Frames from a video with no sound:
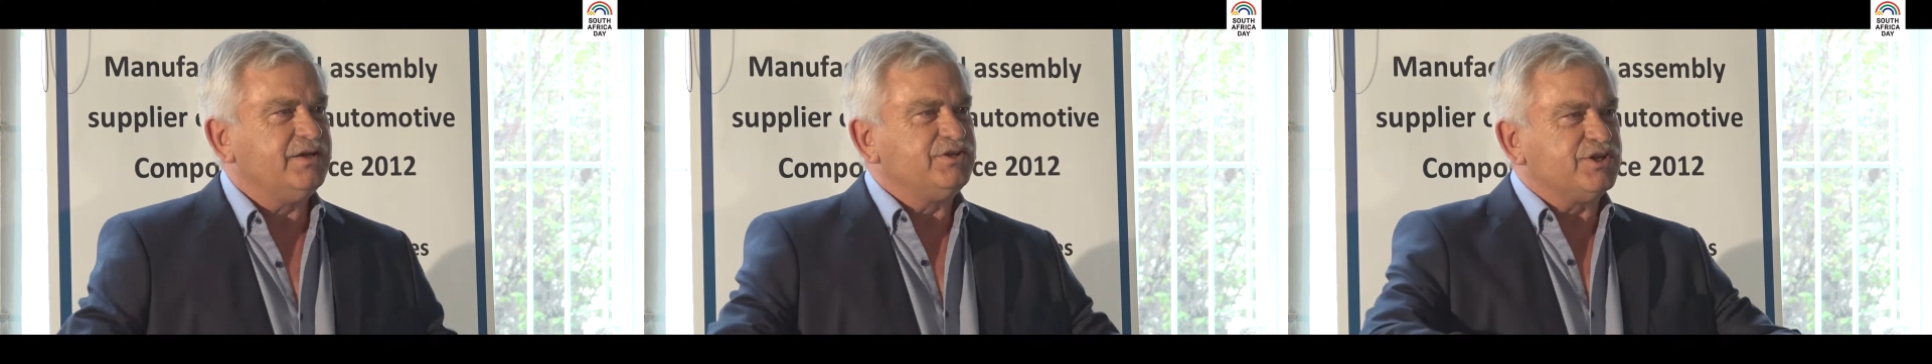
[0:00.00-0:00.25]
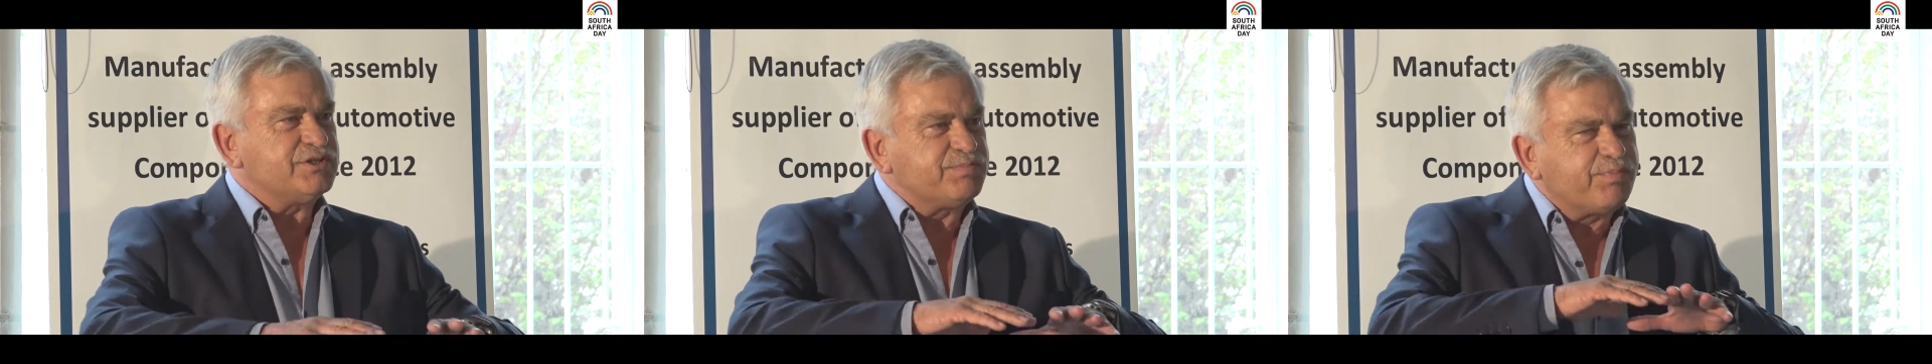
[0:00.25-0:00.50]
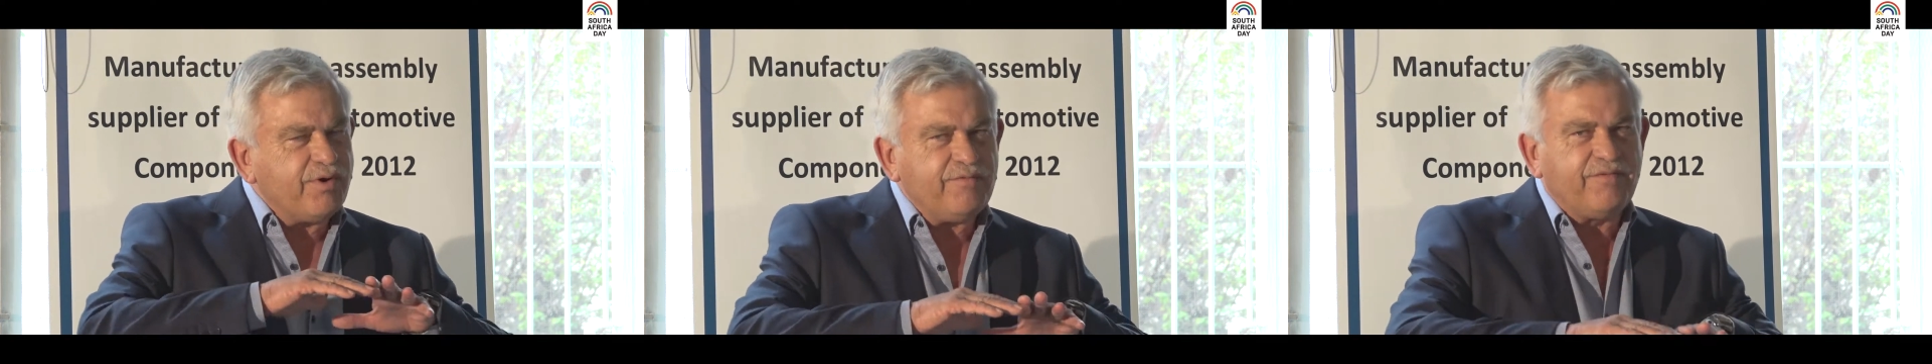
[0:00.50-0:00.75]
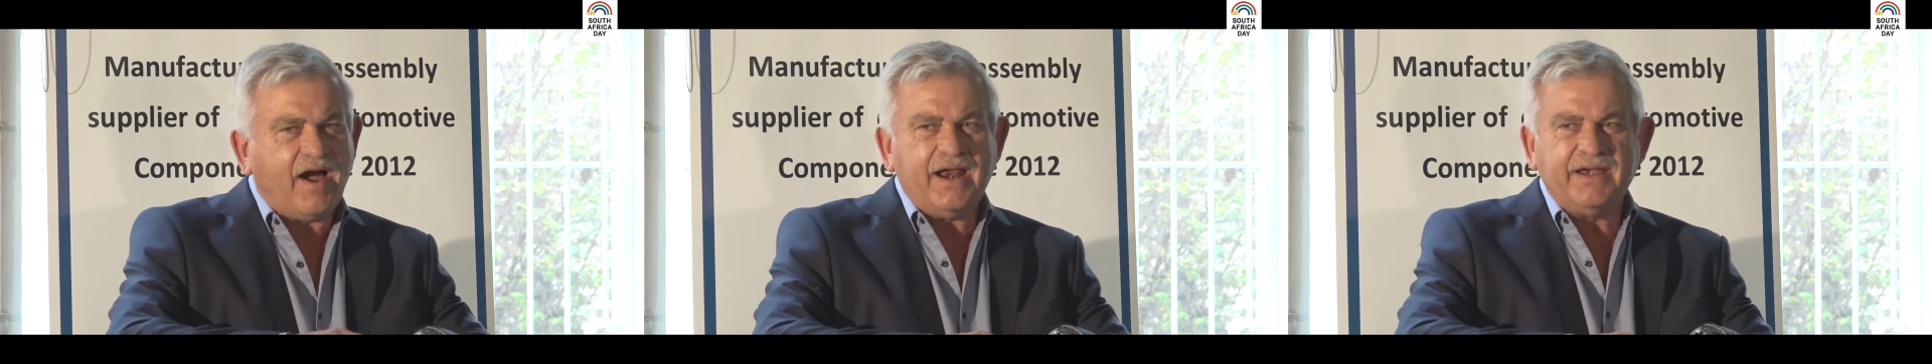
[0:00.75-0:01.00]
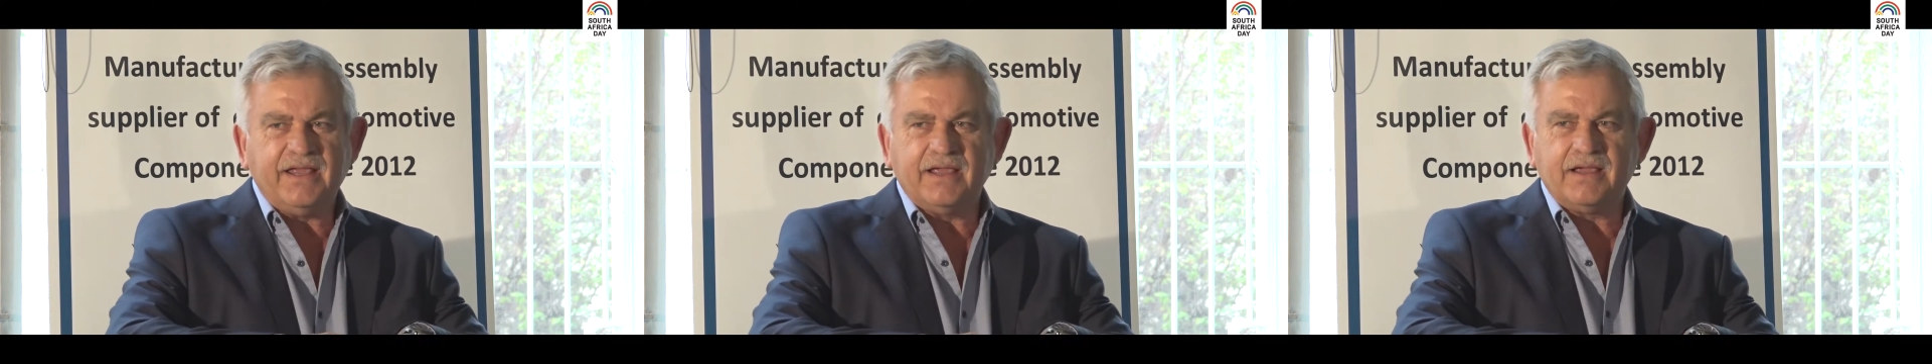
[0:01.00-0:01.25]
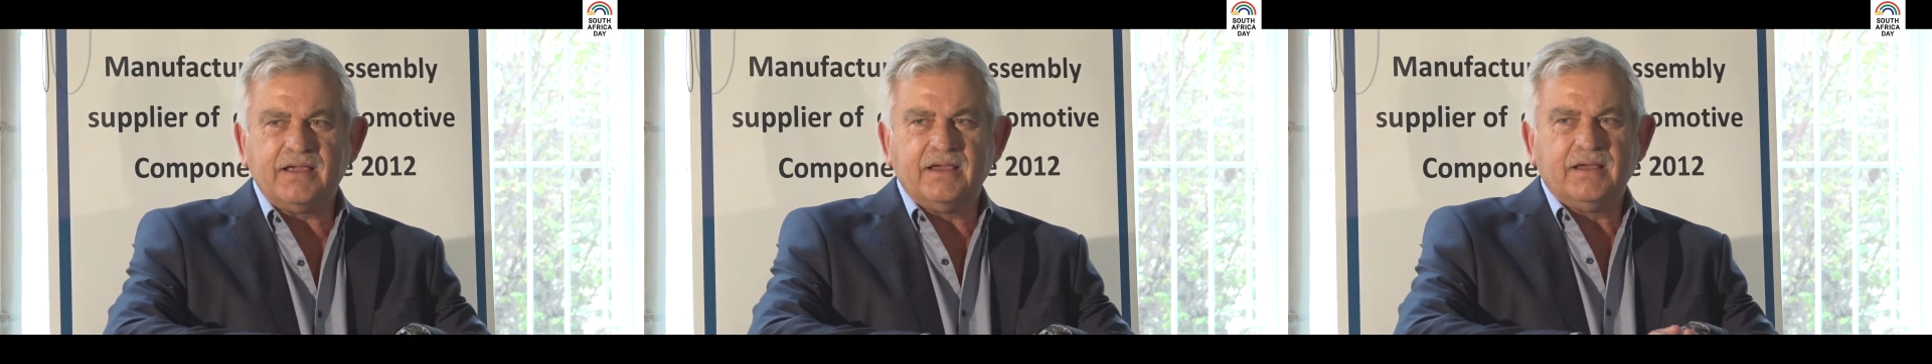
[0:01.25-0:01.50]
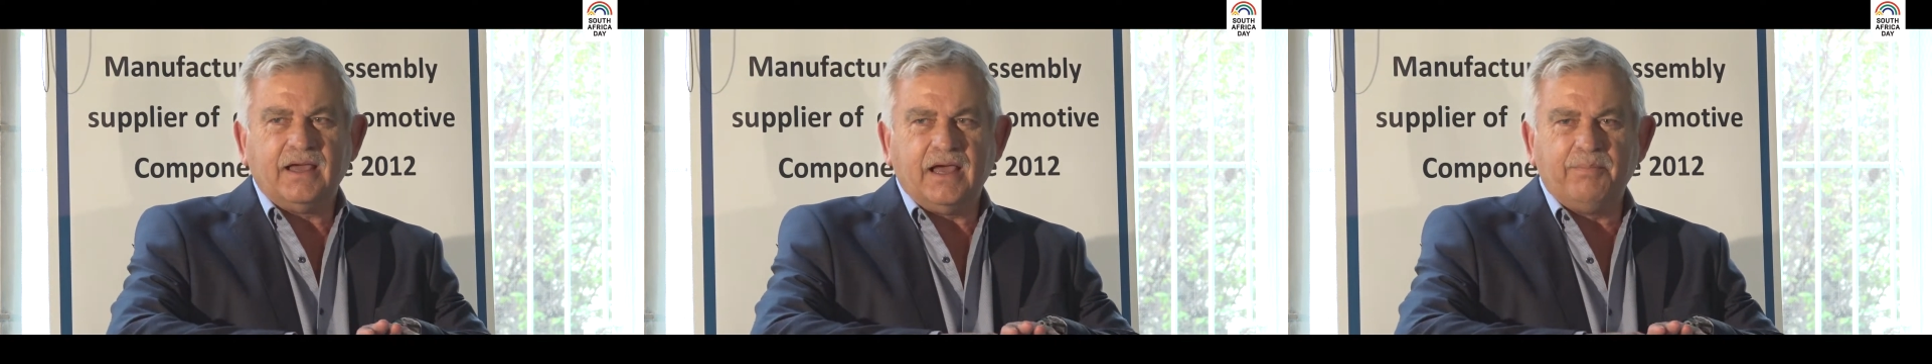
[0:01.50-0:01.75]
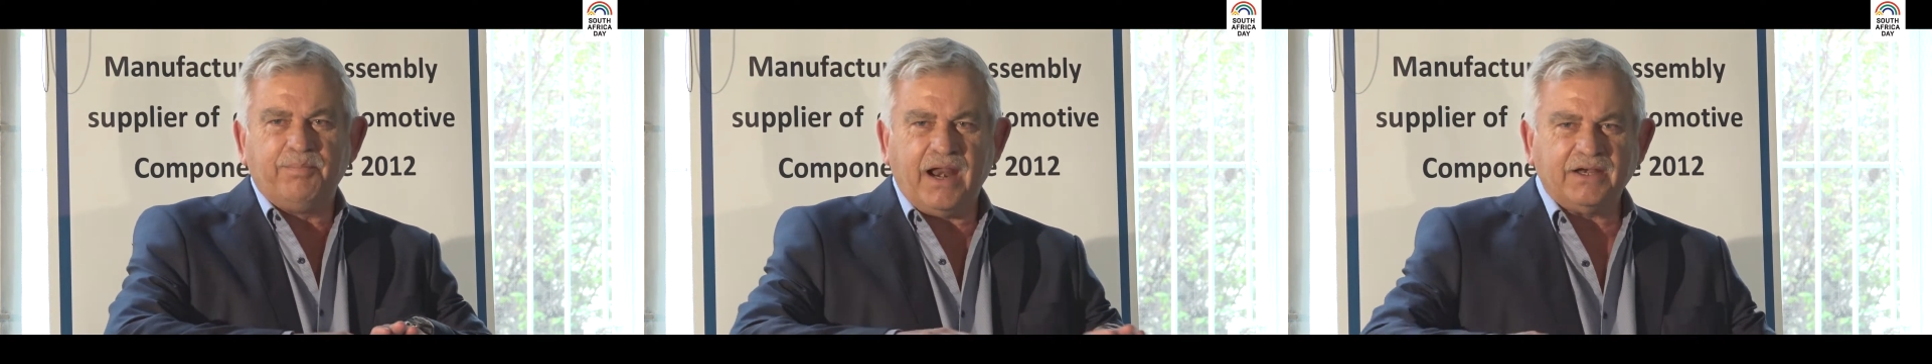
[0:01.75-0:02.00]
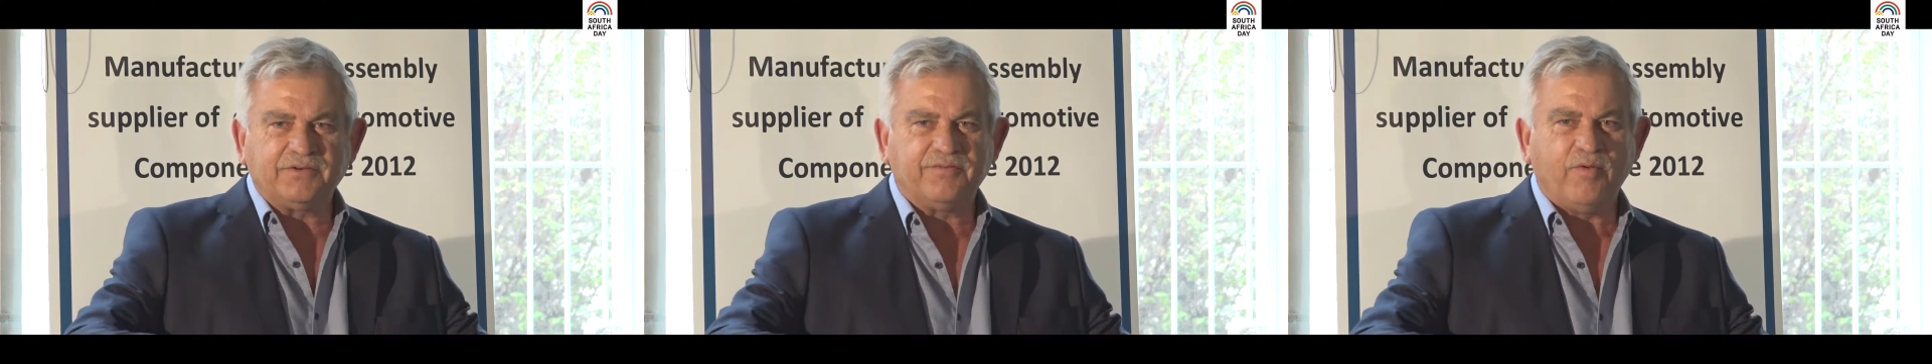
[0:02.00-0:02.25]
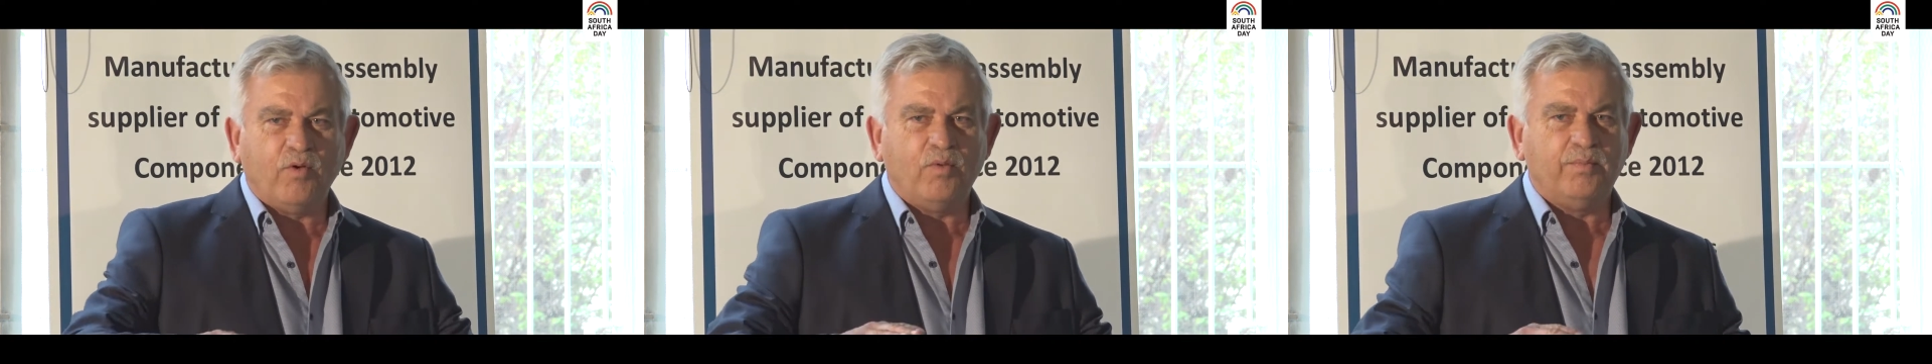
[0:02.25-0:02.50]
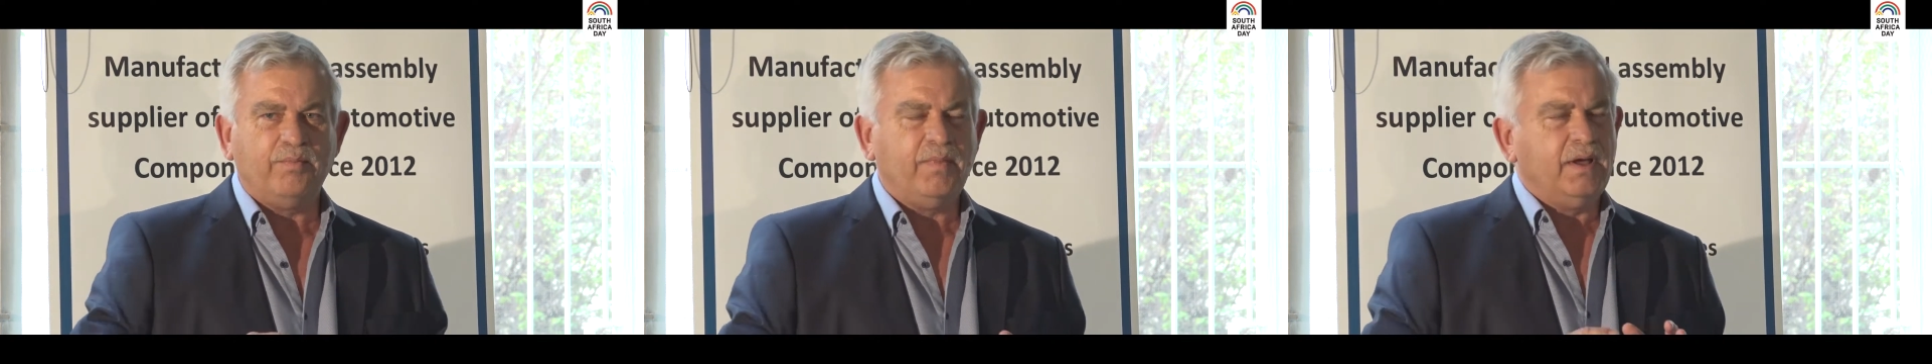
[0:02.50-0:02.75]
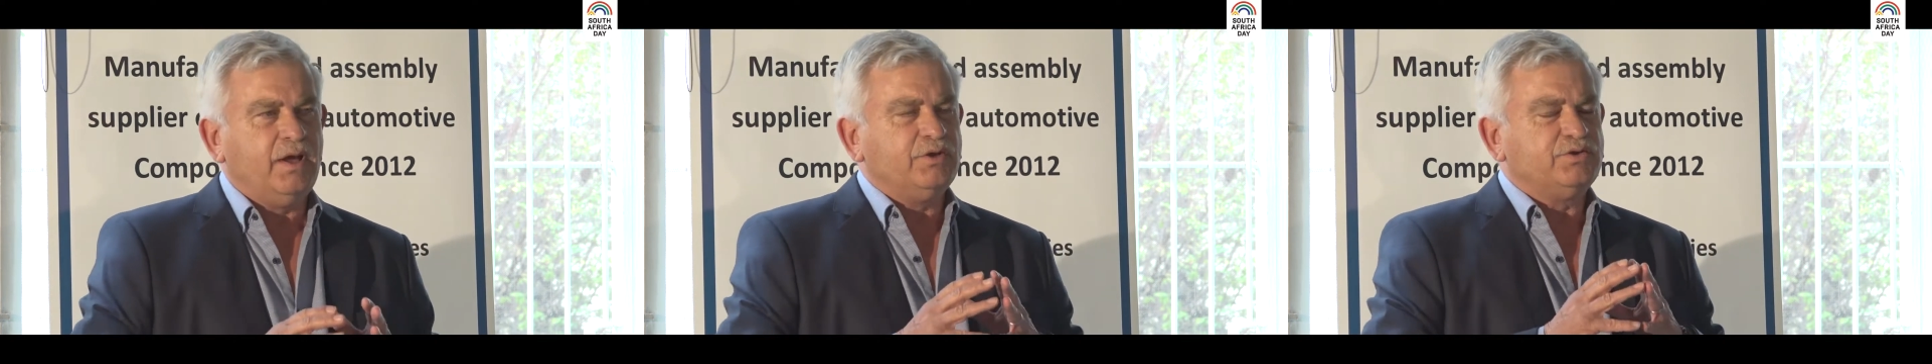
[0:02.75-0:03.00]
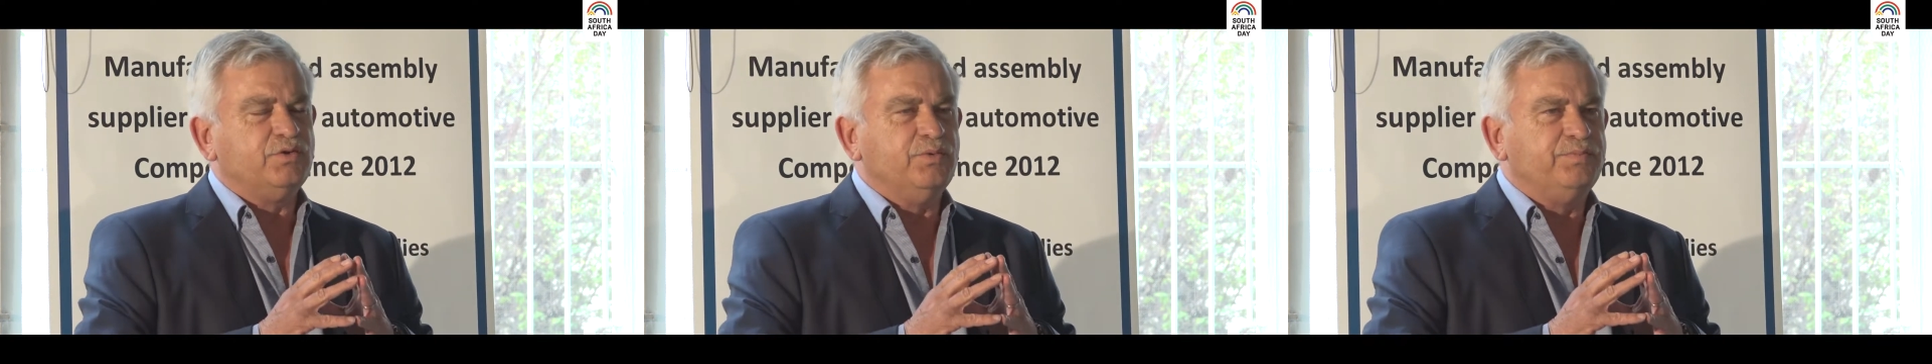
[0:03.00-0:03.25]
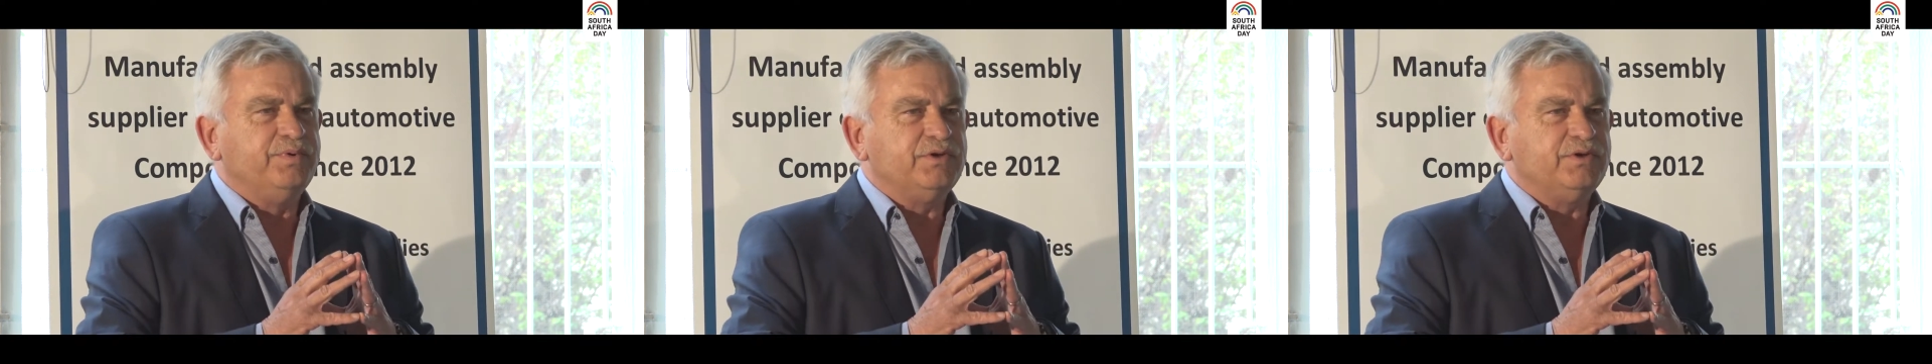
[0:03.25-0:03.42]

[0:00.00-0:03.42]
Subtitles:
just providing a platform to